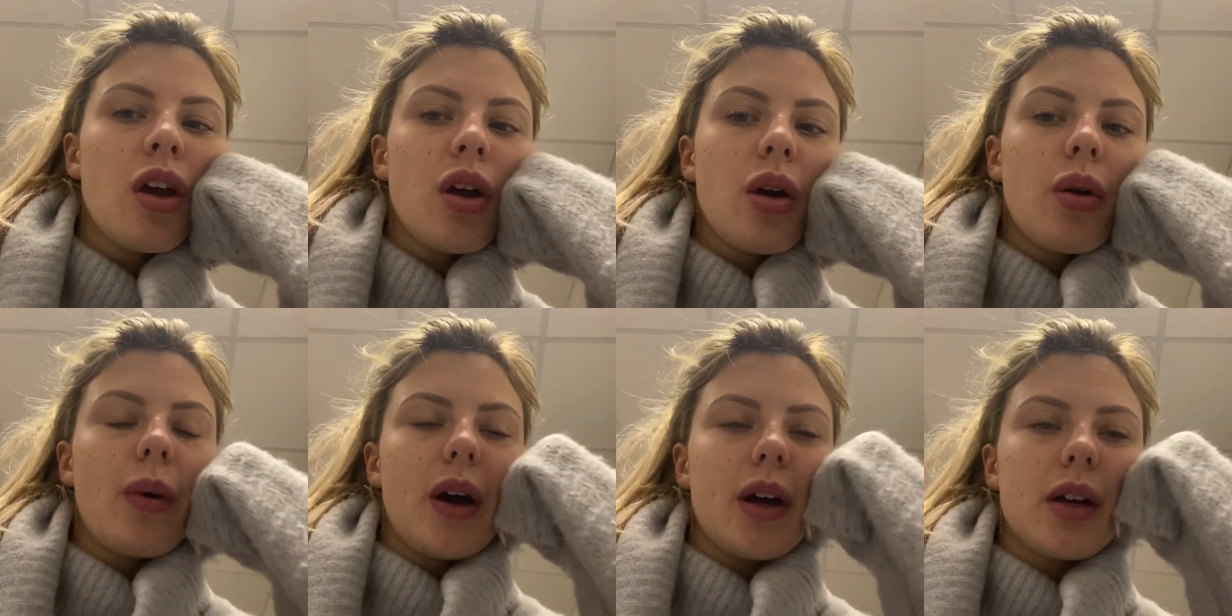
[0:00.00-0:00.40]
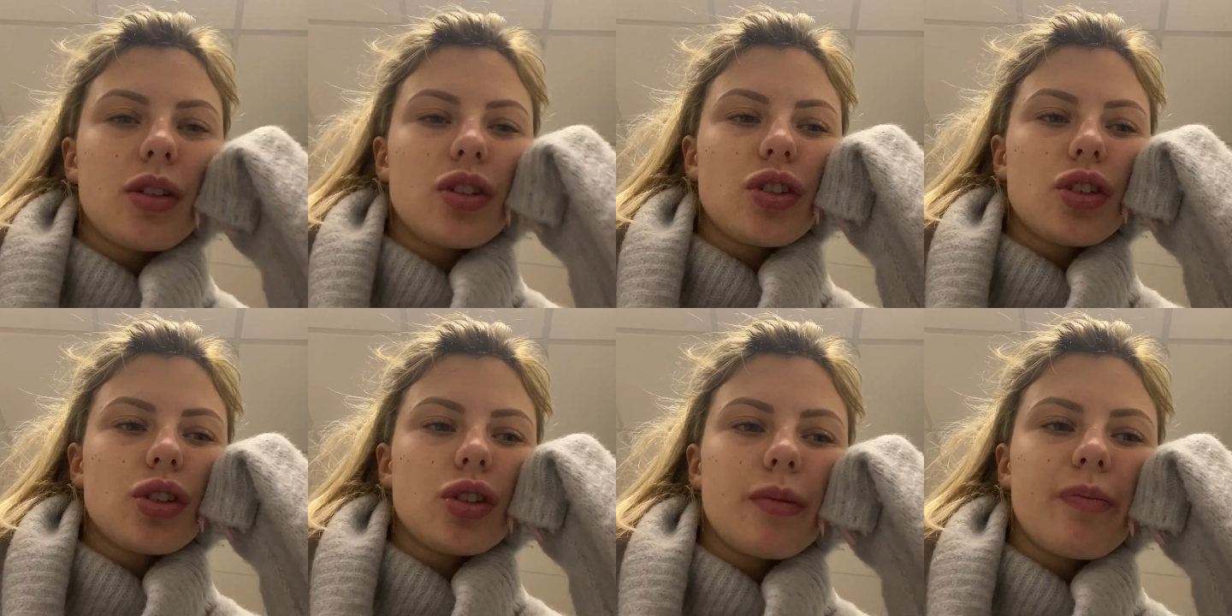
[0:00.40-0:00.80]

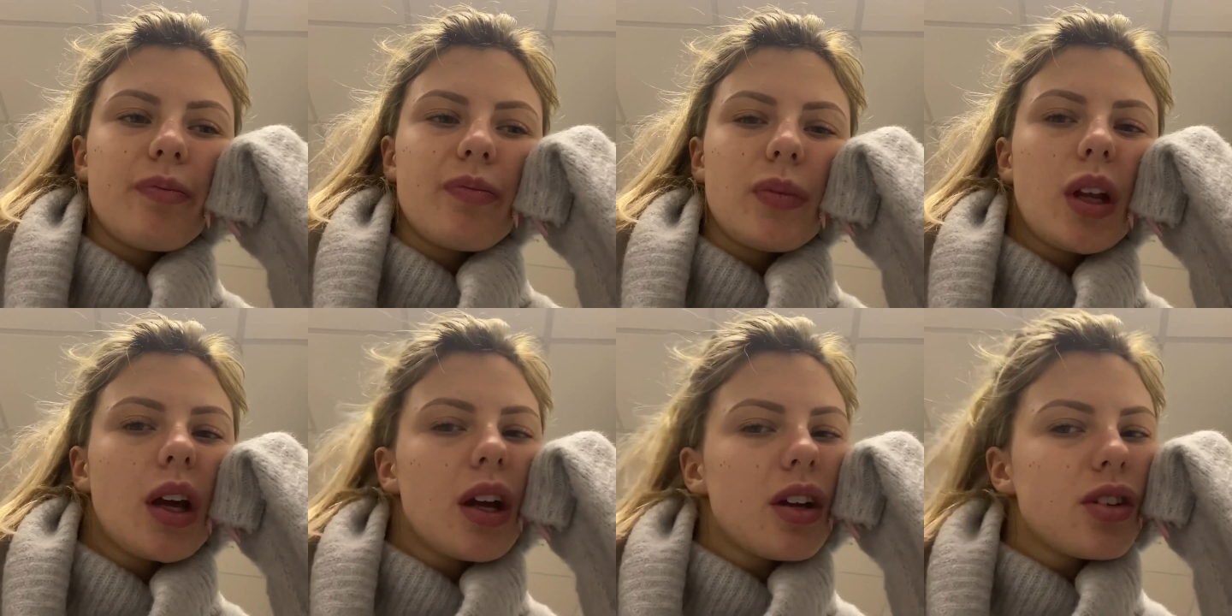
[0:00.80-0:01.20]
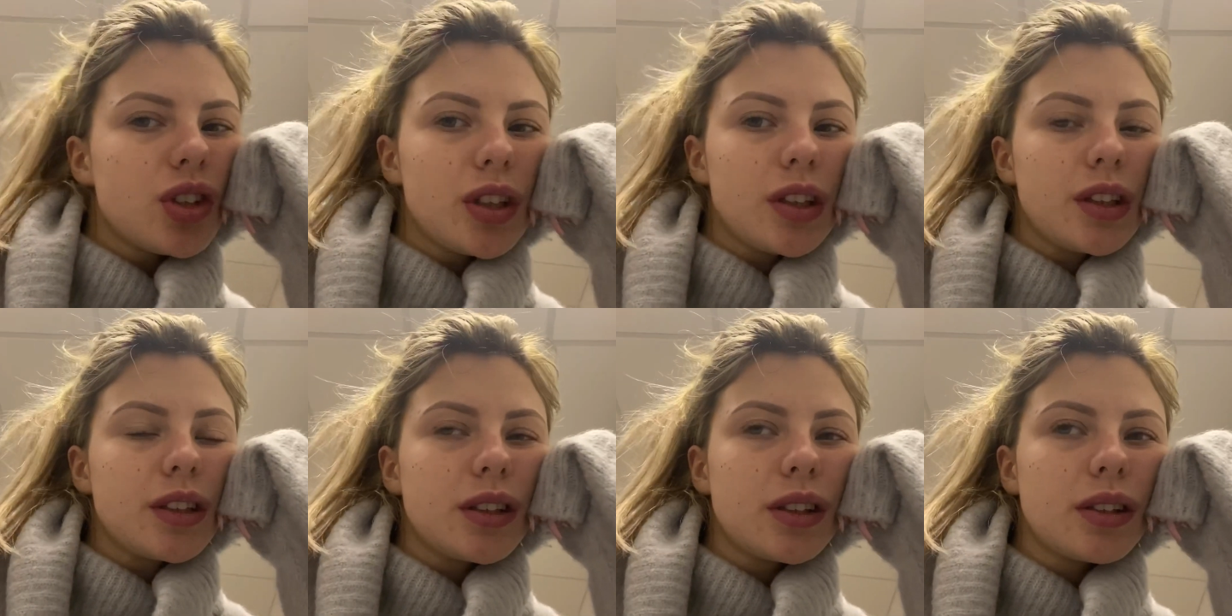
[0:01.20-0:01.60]
which is
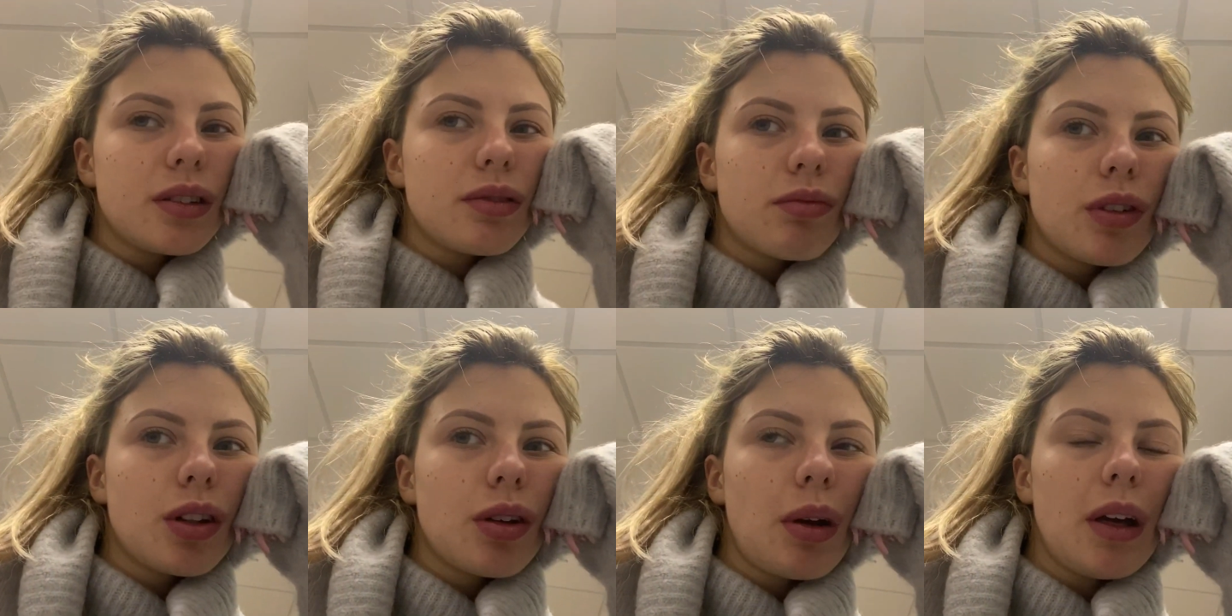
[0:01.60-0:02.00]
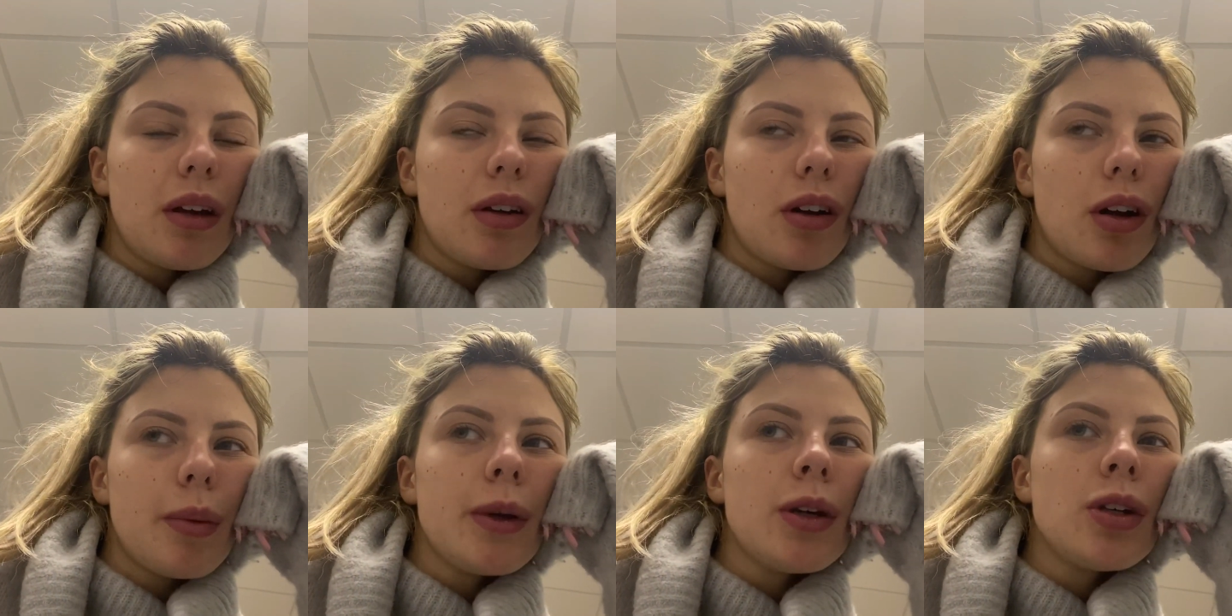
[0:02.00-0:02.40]
just quite
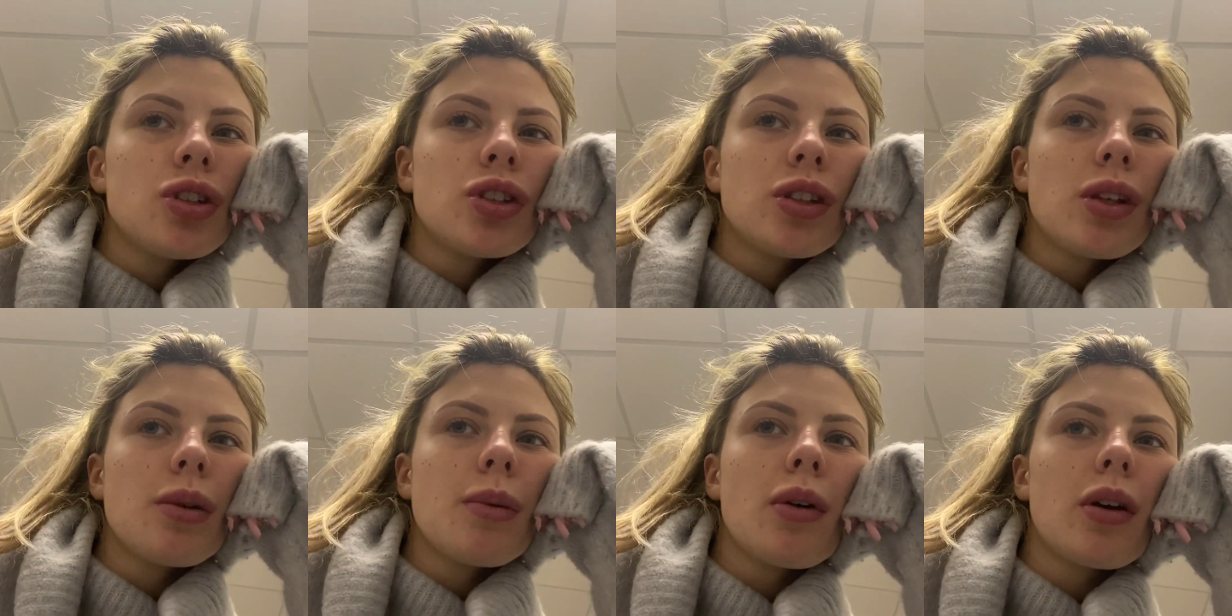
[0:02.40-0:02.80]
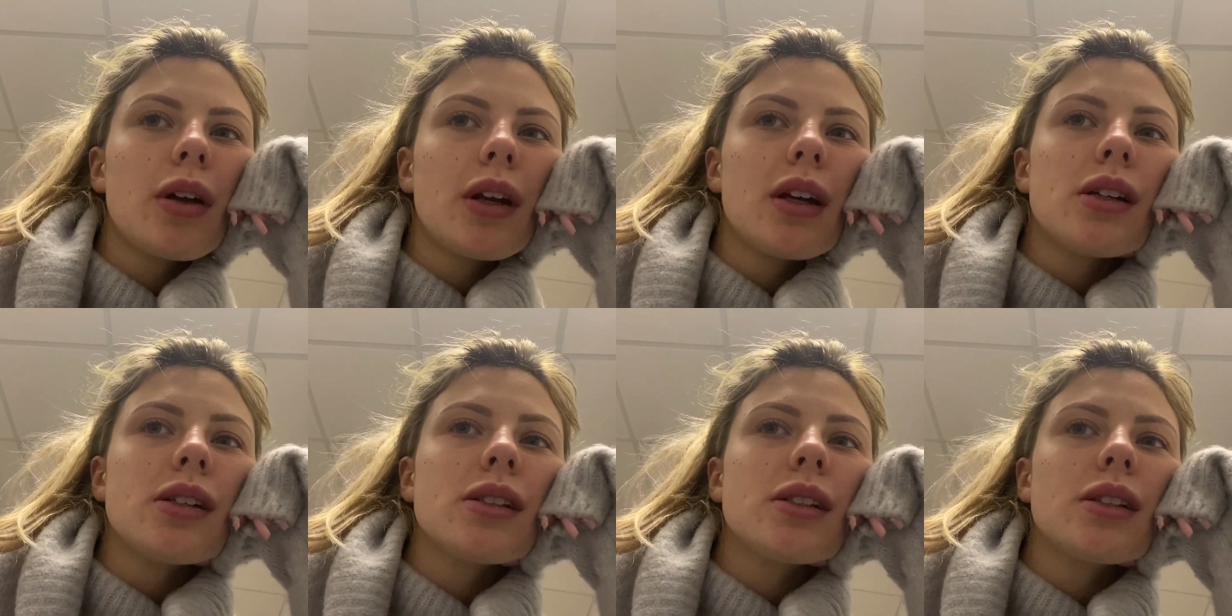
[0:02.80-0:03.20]
rubbish, to be
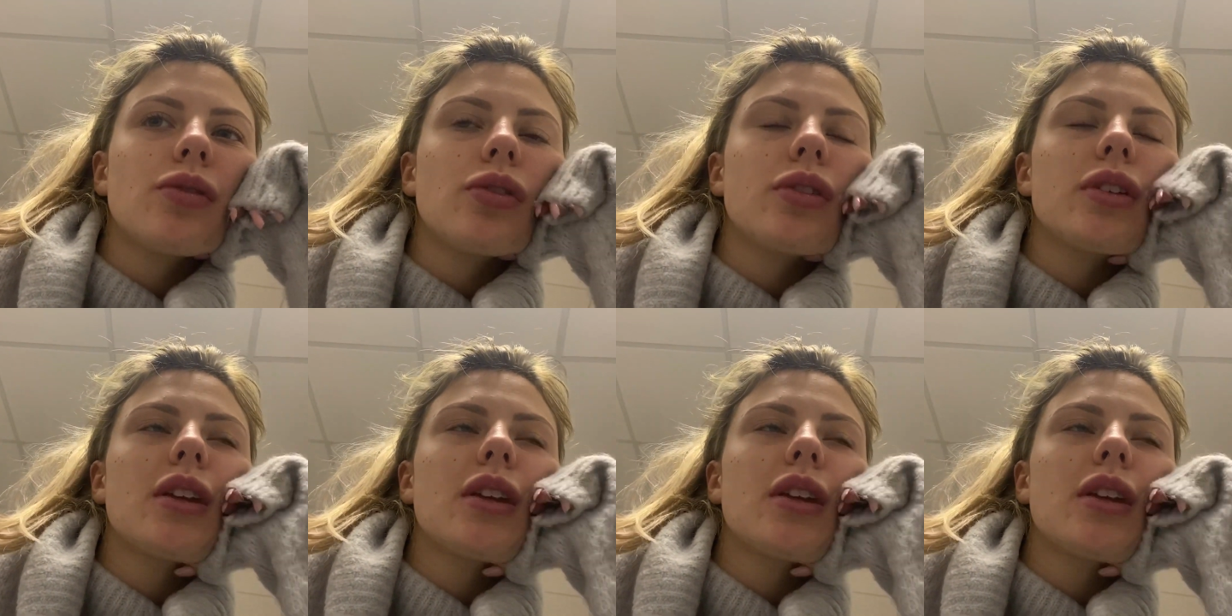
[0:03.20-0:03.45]
honest,